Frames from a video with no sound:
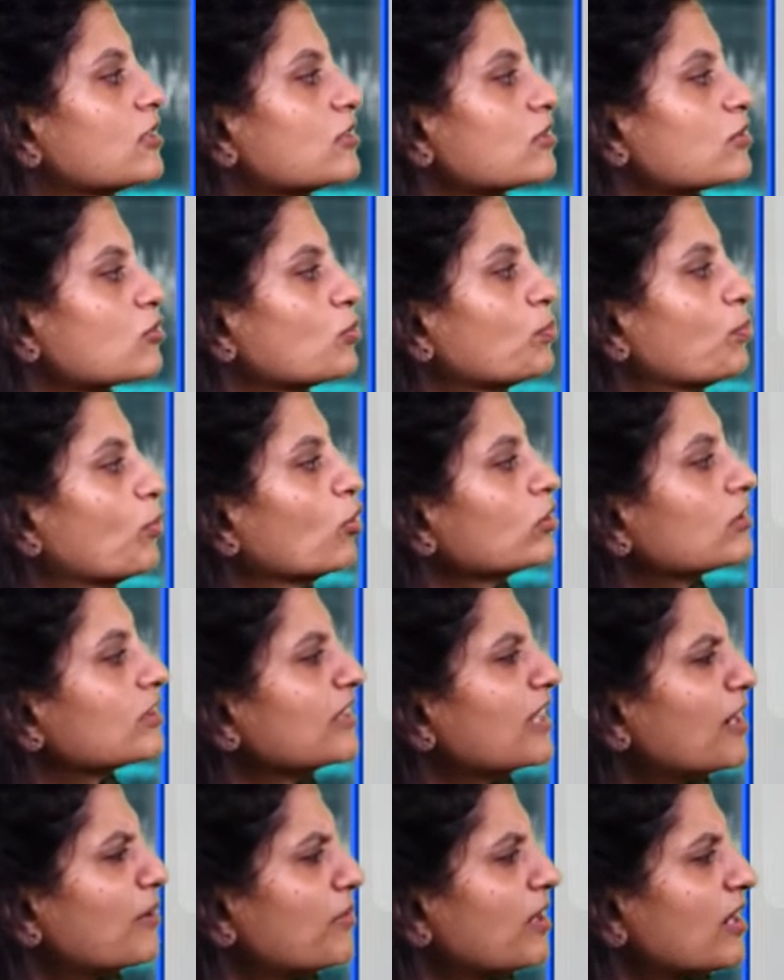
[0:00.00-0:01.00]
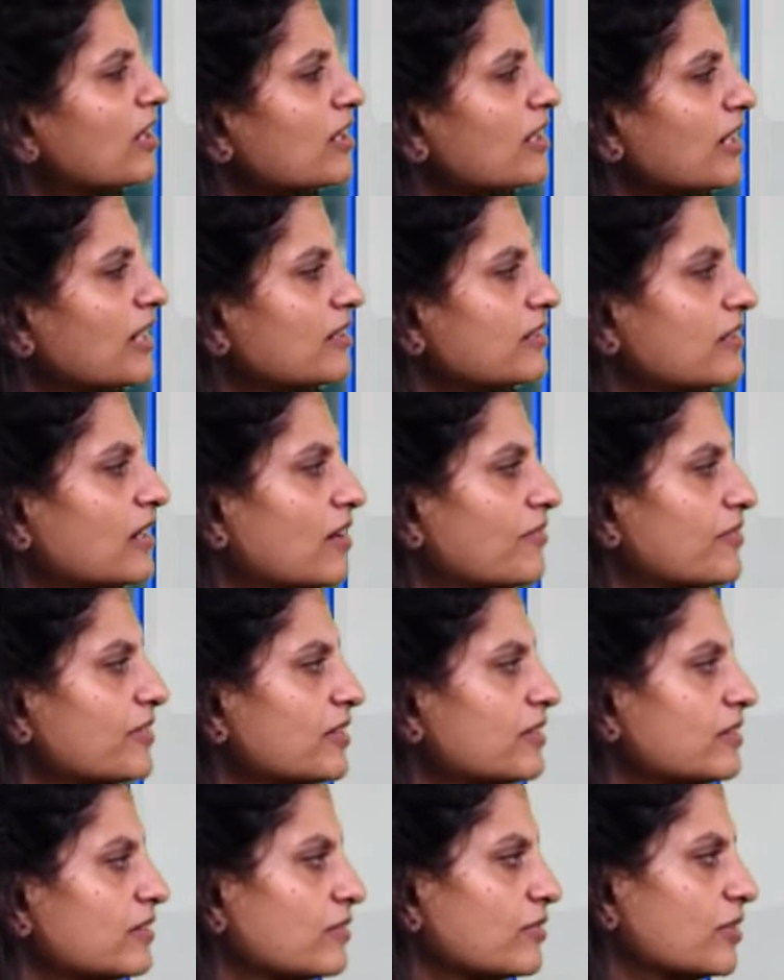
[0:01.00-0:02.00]
So both Lamarck and
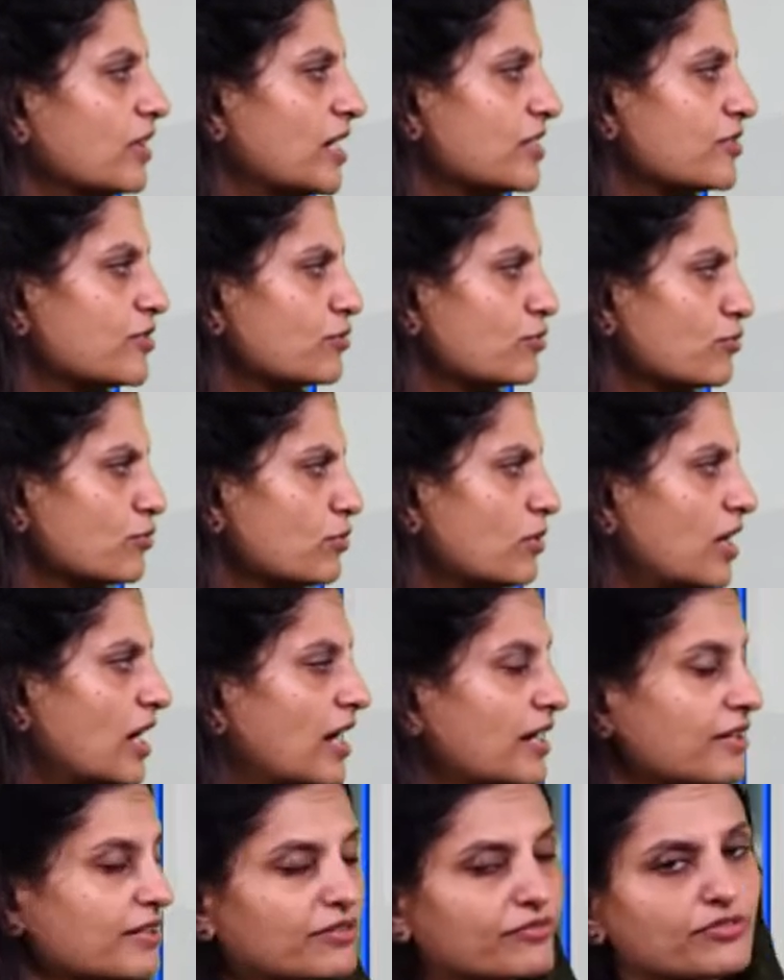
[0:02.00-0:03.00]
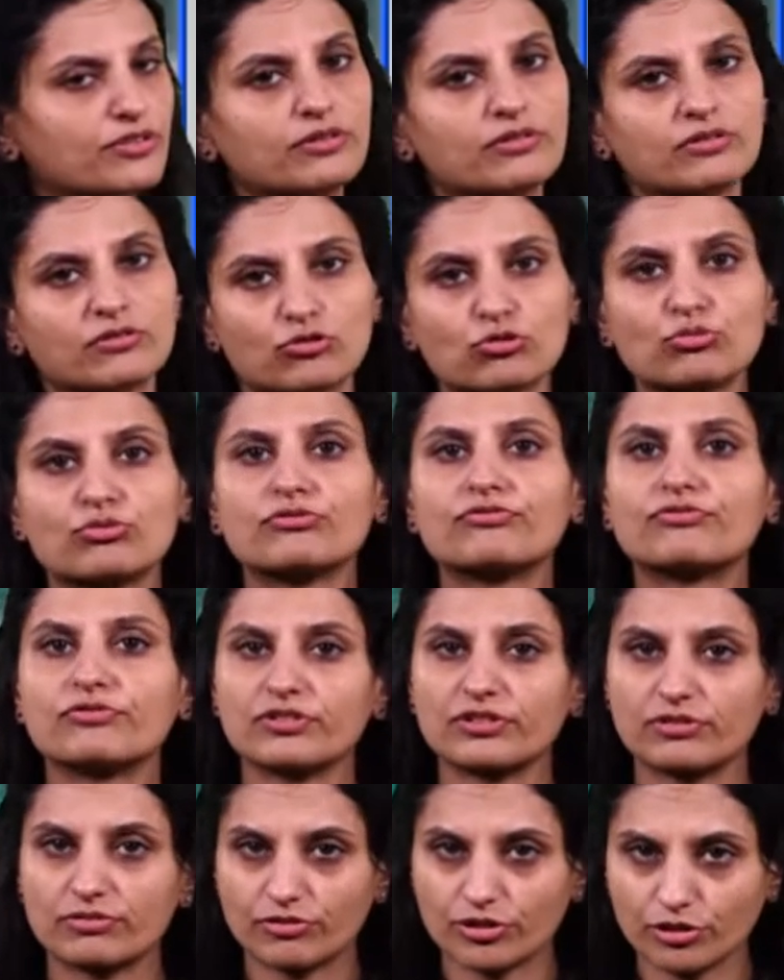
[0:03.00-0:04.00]
Darwin, as you know, had given two
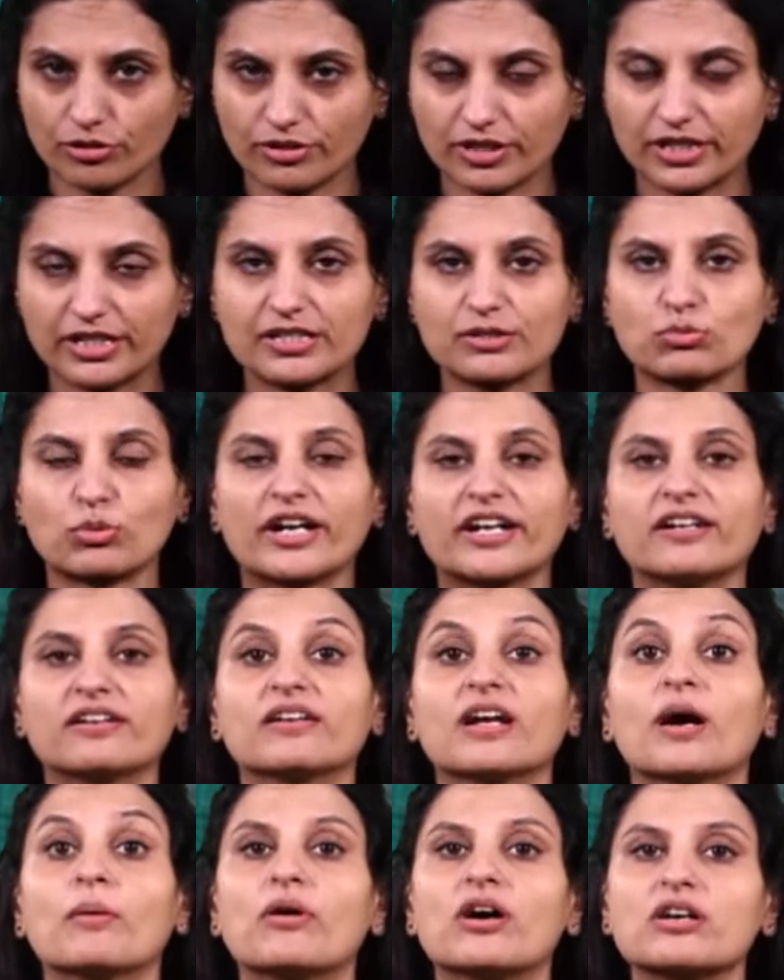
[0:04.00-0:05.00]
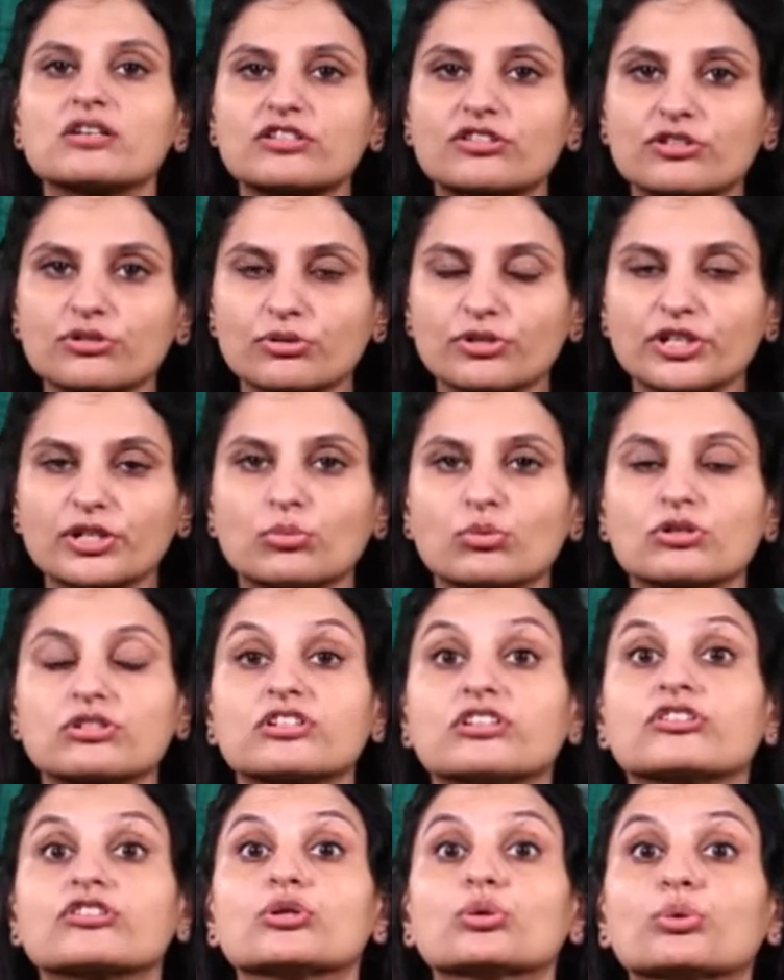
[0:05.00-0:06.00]
different theories. While Lamarck's theory was
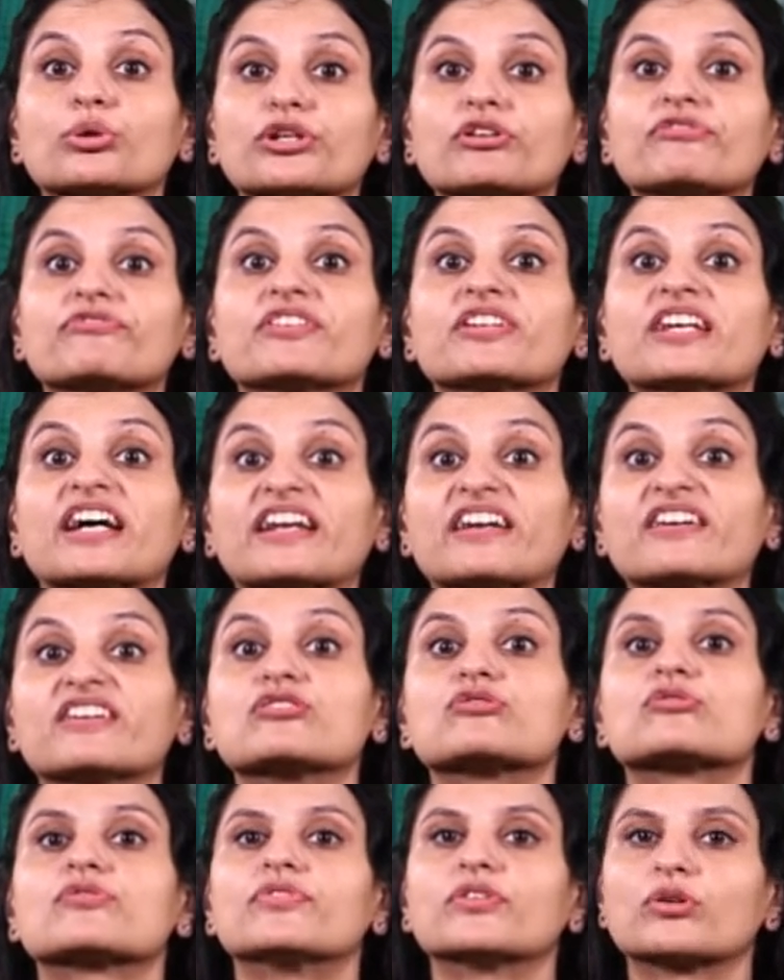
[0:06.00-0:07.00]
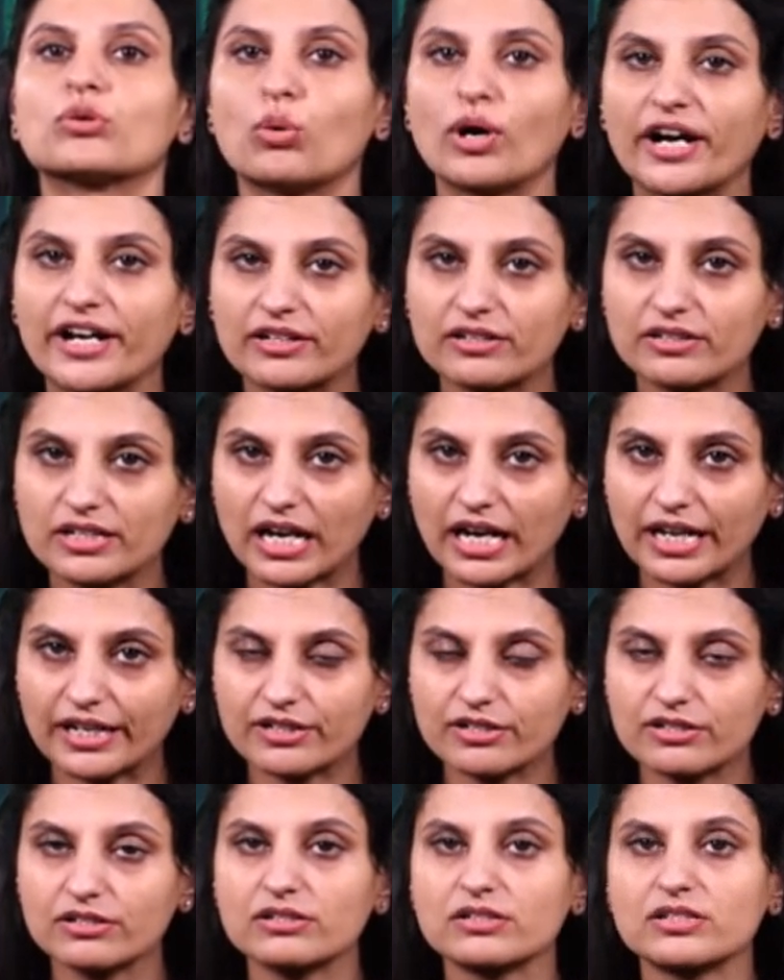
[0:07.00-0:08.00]
the theory of inheritance of acquired
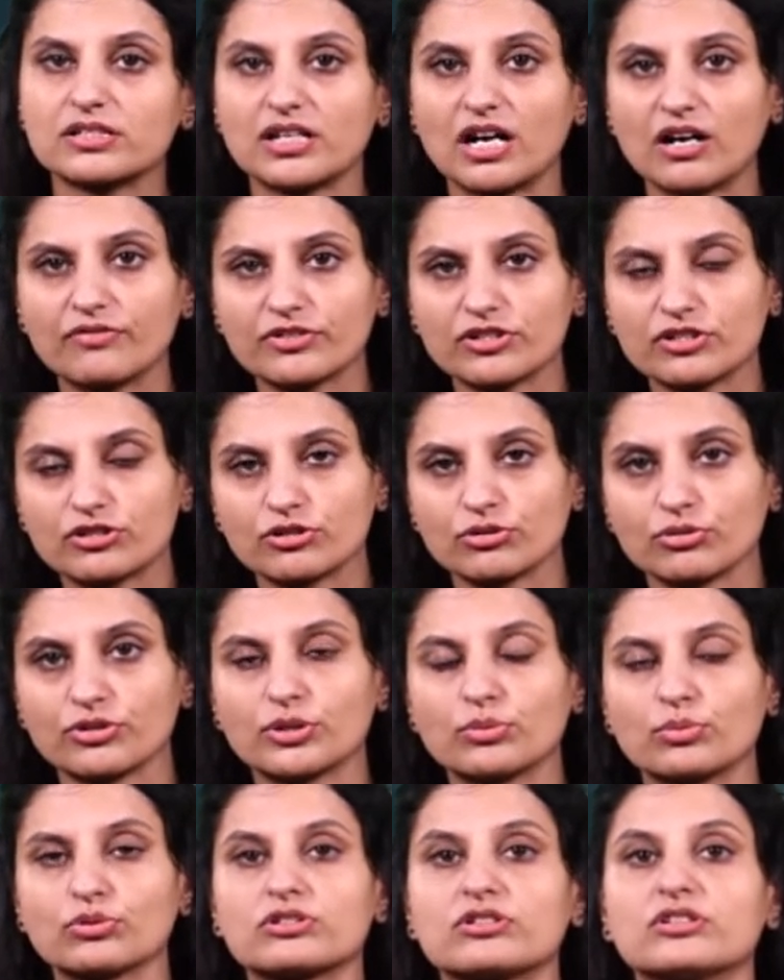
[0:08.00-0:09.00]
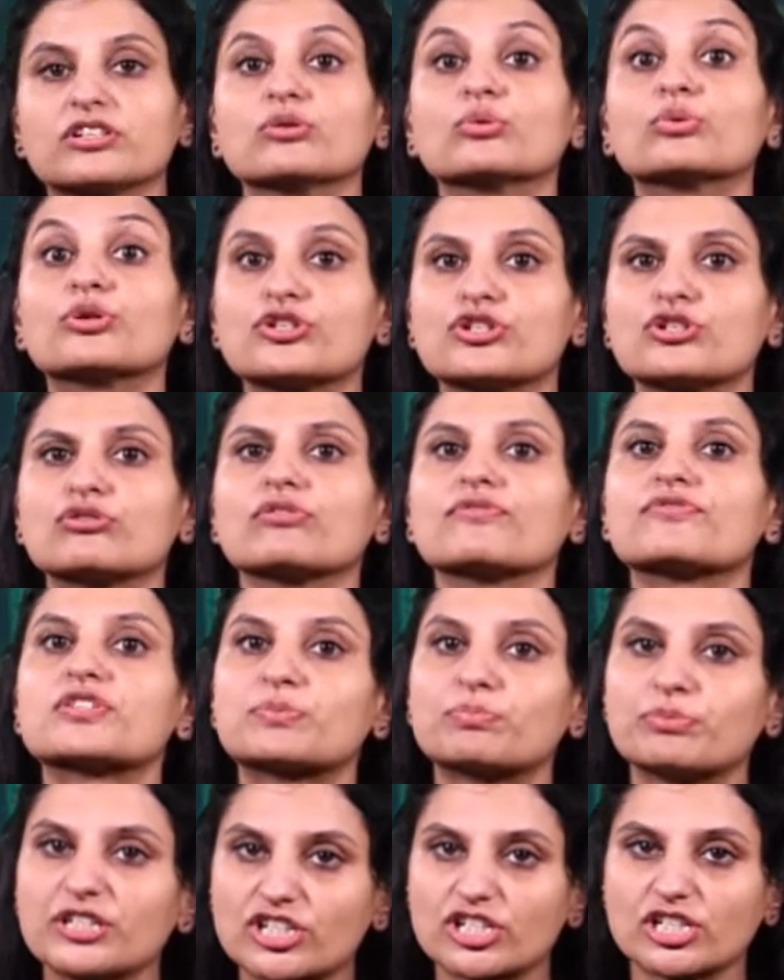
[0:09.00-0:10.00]
characters, Darwin's theory was the origin of
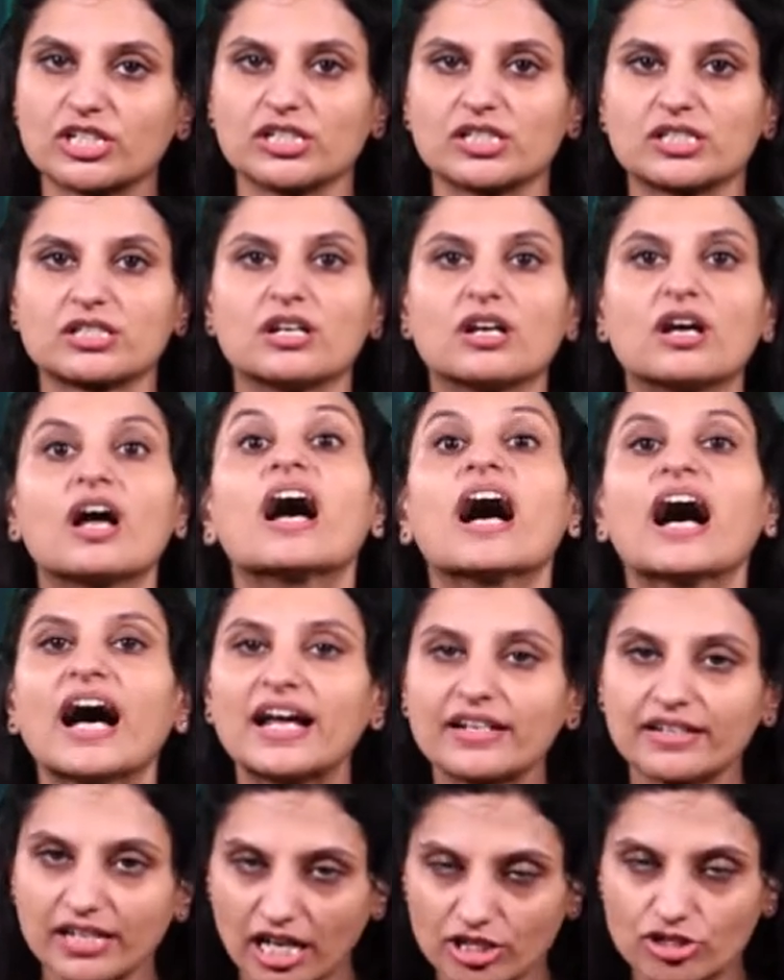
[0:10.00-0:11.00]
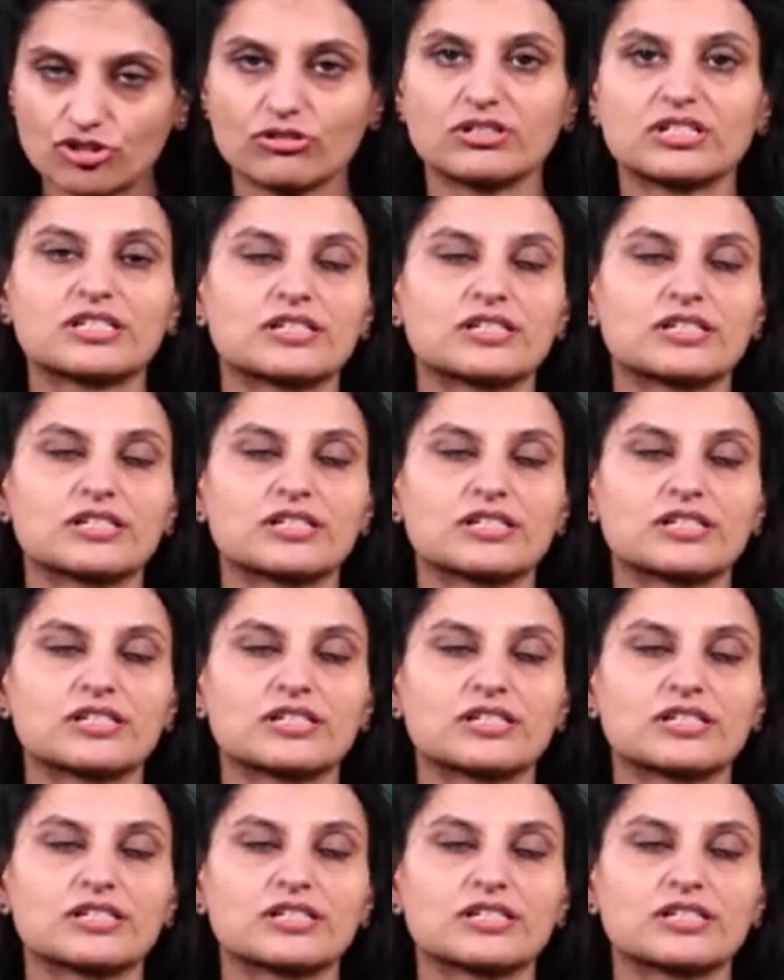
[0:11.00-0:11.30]
species and natural